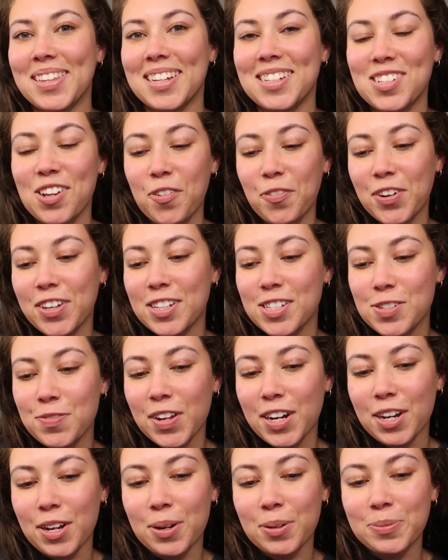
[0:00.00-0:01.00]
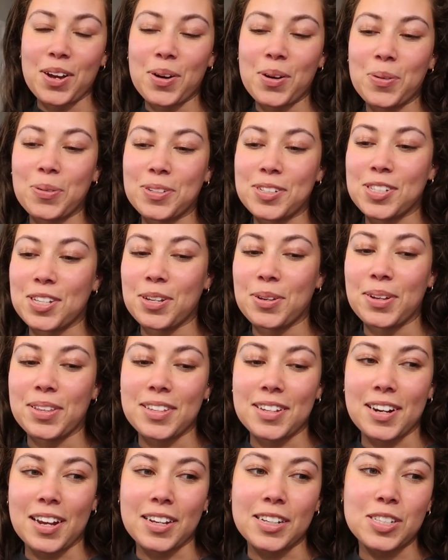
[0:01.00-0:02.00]
that's all for this video. So we'll see you in
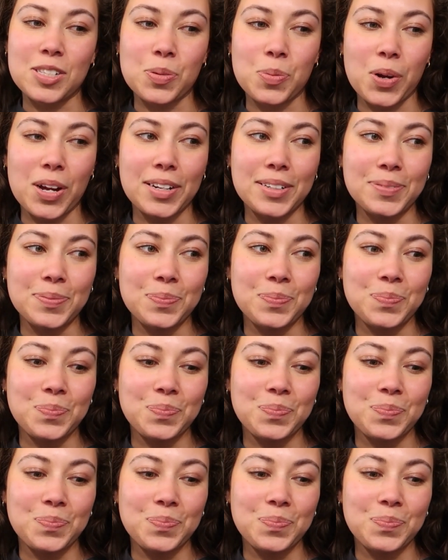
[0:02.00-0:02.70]
the next one.